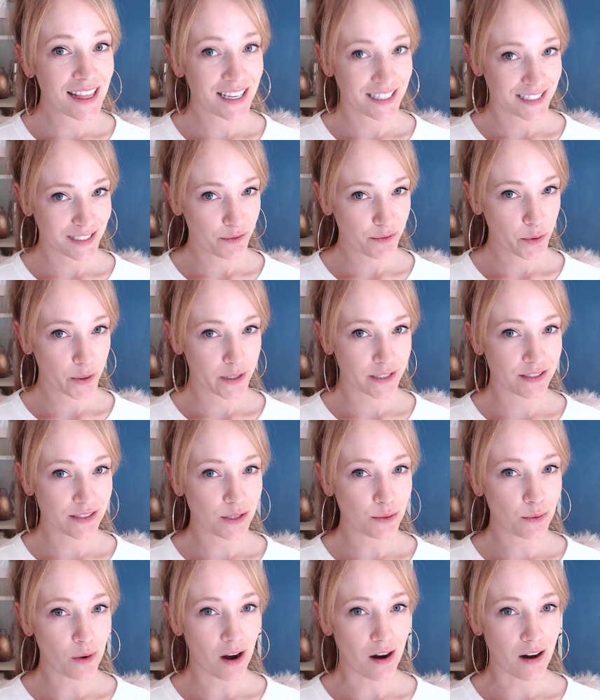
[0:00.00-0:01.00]
unless, of course,
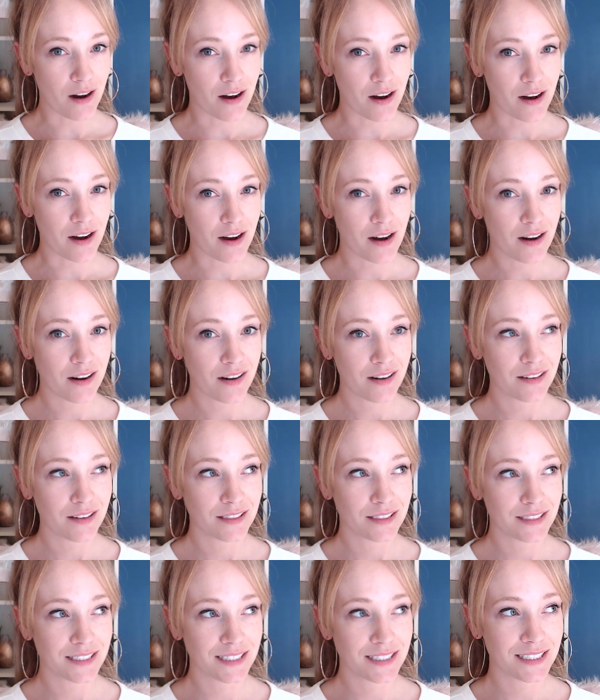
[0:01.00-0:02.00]
you are
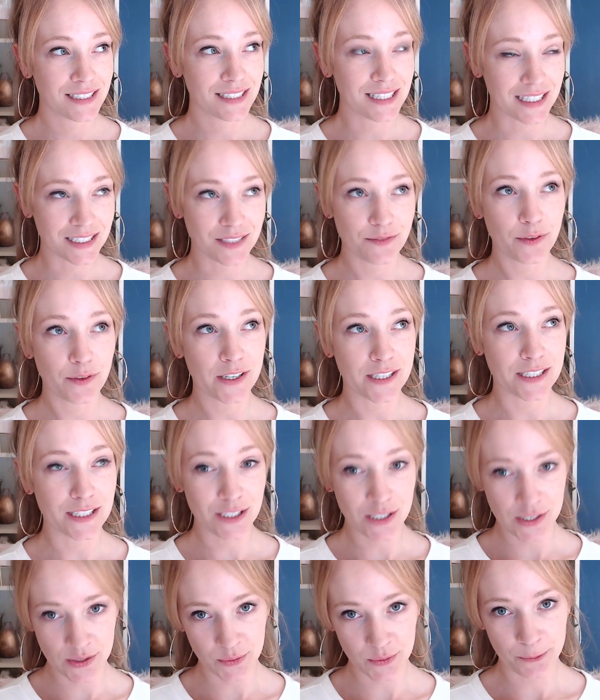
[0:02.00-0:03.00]
six foot
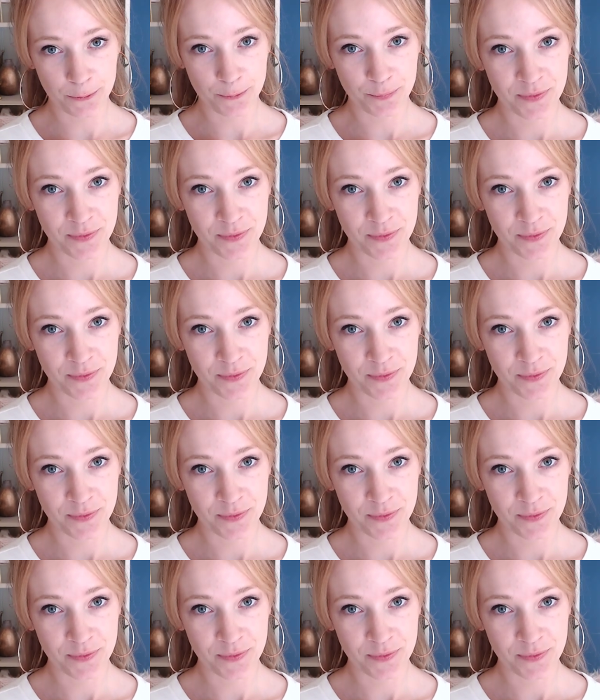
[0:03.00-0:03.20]
two.